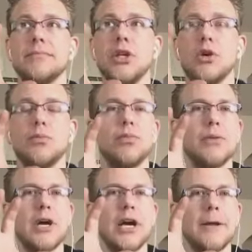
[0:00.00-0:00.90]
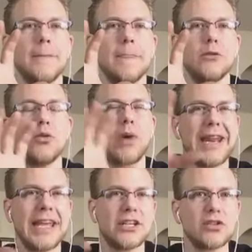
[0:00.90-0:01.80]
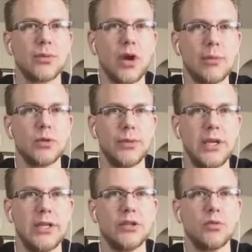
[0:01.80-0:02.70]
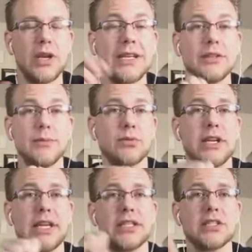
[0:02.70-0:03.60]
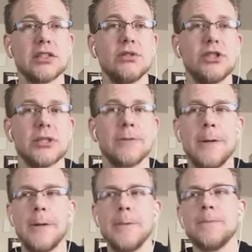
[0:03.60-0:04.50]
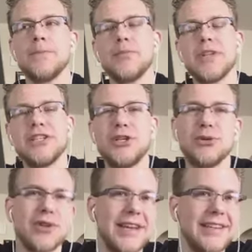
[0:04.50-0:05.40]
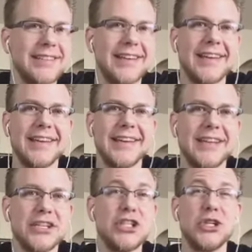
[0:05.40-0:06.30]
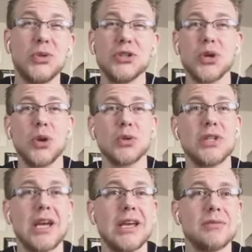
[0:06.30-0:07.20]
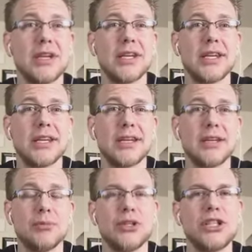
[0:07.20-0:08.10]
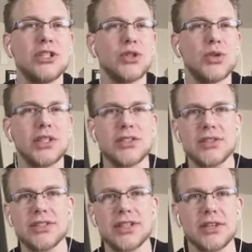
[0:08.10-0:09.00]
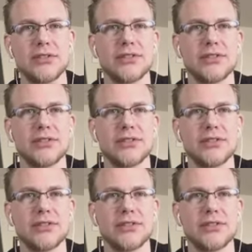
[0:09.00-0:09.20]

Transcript: you know, uh, the way to answer the problem would be, the way the best way to get the solution. And she was right. She knew it the whole time, but she didn't trust in herself.